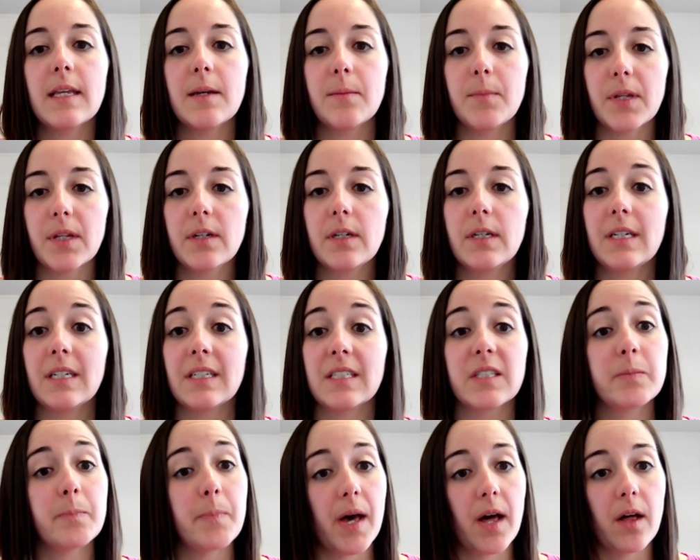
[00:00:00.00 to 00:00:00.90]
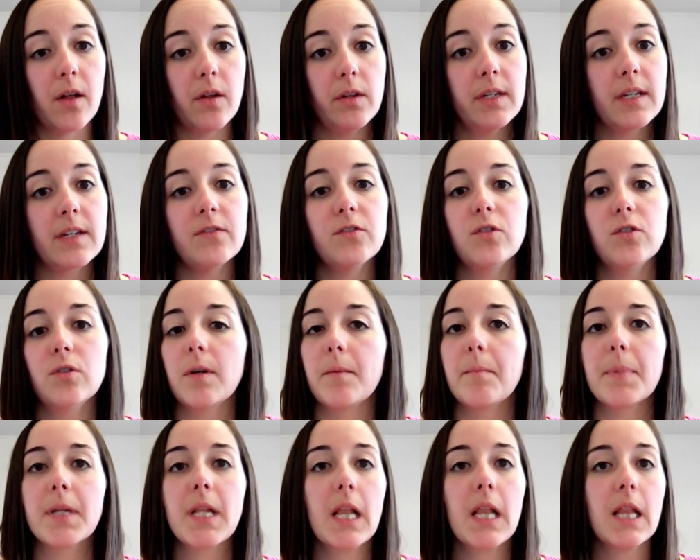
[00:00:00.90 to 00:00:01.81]
the ability to spell gives you
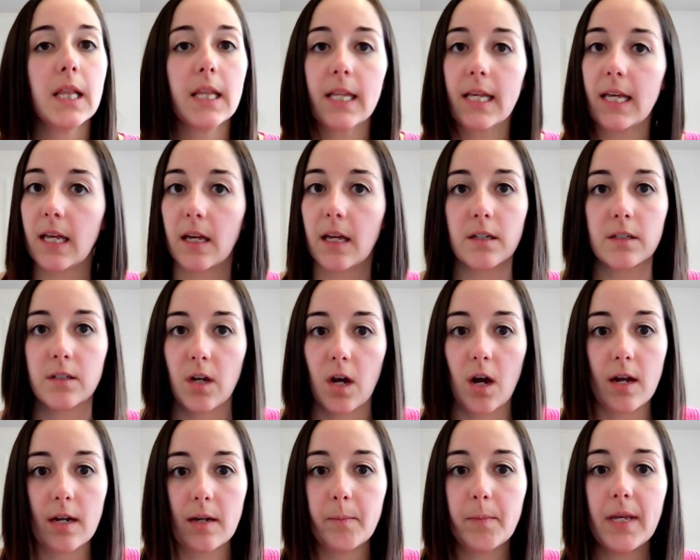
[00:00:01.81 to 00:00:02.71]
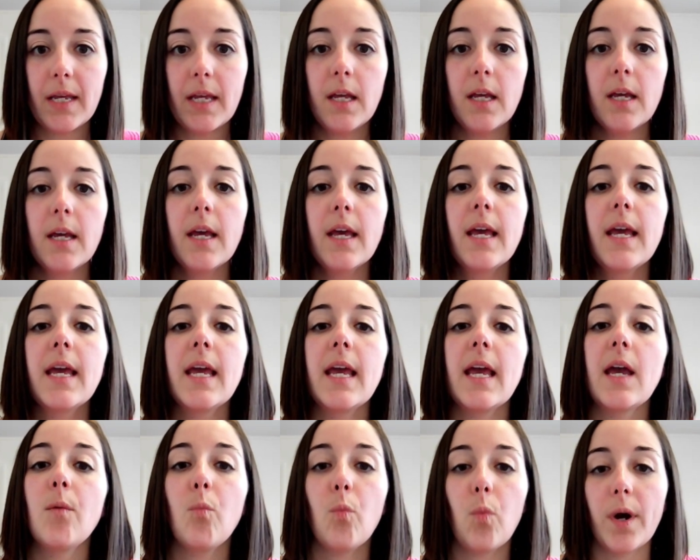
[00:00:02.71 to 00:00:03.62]
complete autonomy
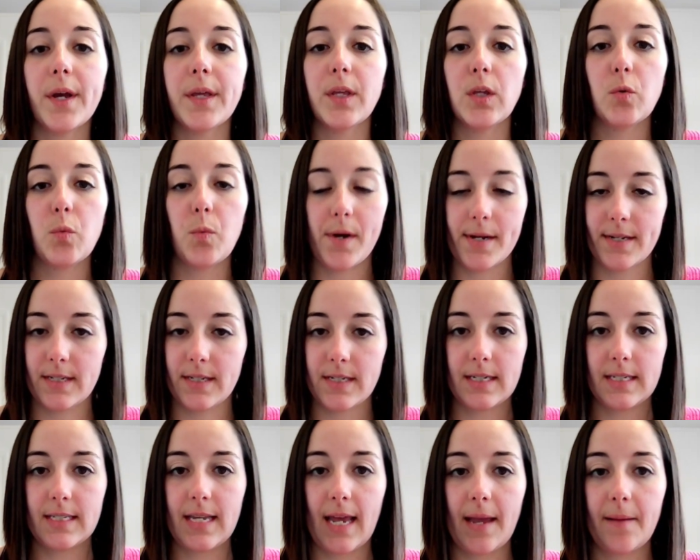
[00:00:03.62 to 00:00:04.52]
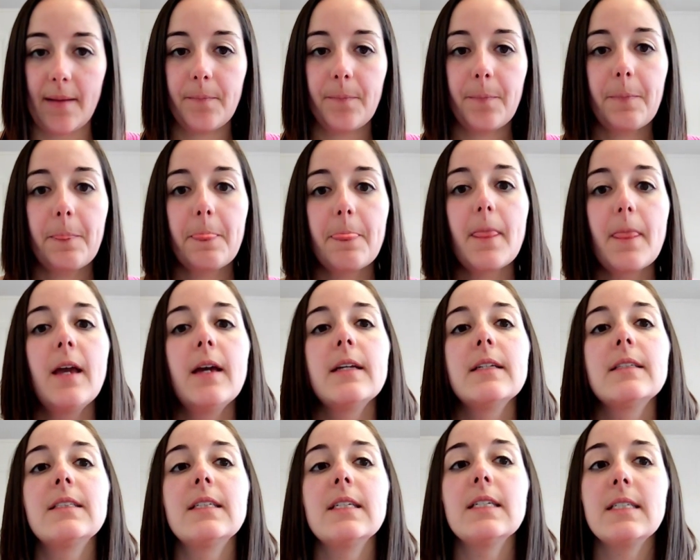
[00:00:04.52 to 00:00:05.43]
in what you want to say.
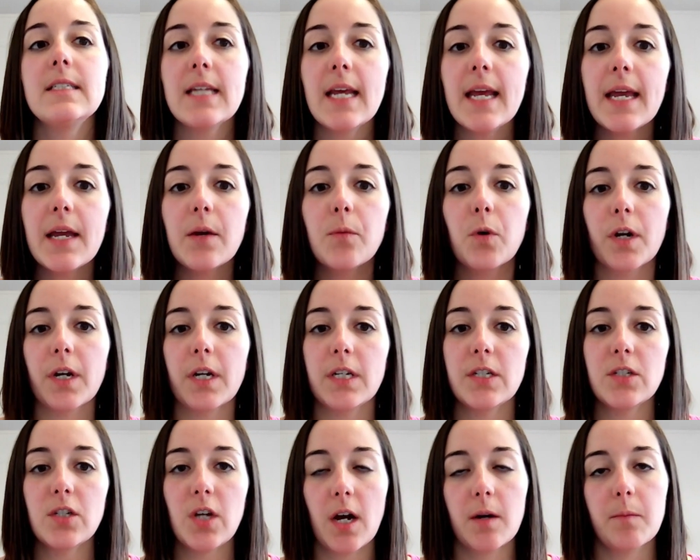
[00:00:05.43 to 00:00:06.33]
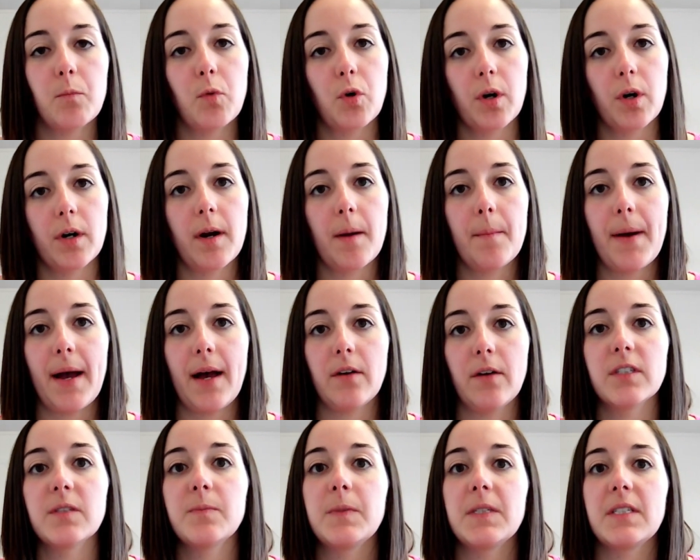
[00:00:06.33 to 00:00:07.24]
Today we're going to talk more
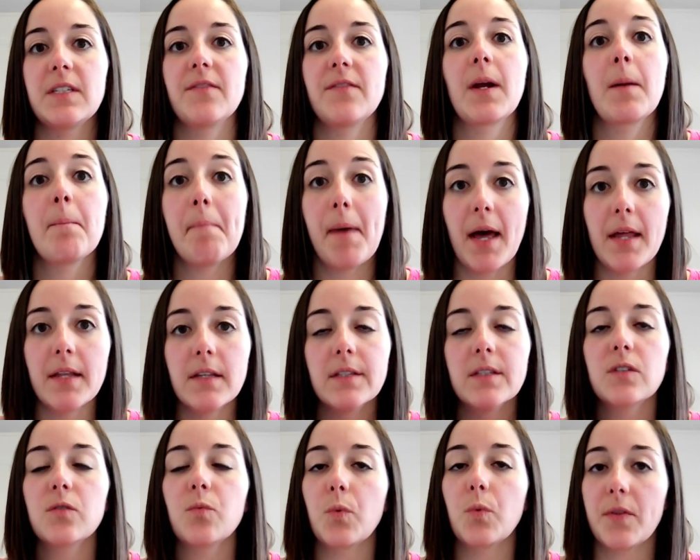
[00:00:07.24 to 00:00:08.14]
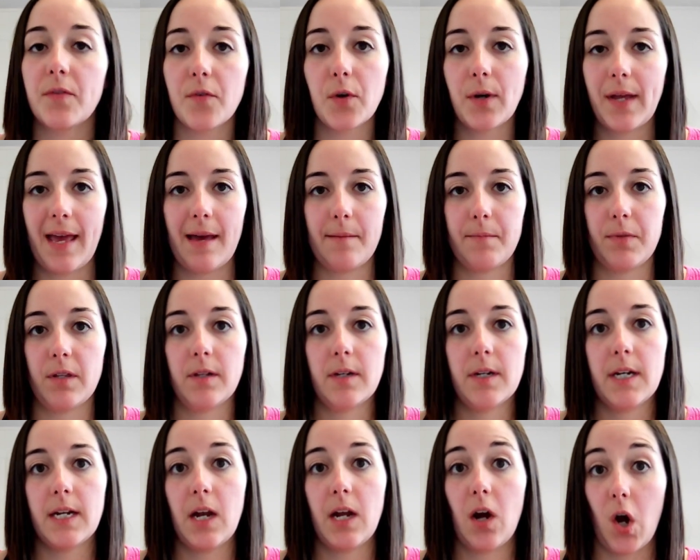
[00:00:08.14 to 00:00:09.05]
about specific buttons with
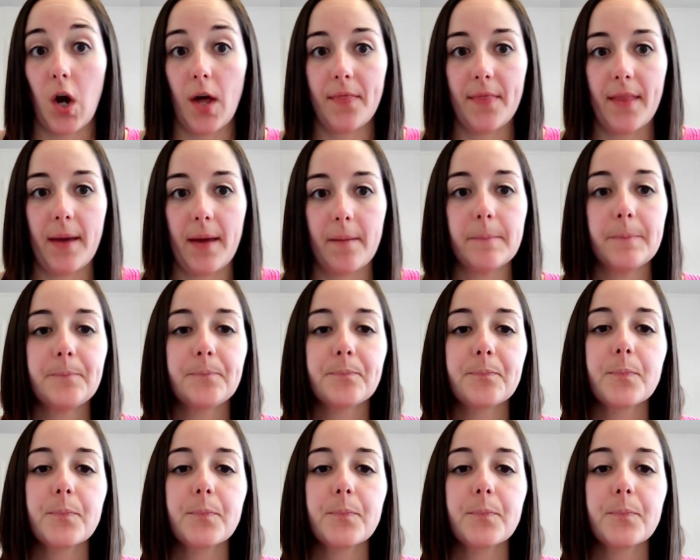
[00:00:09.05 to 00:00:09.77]
vocabulary on them.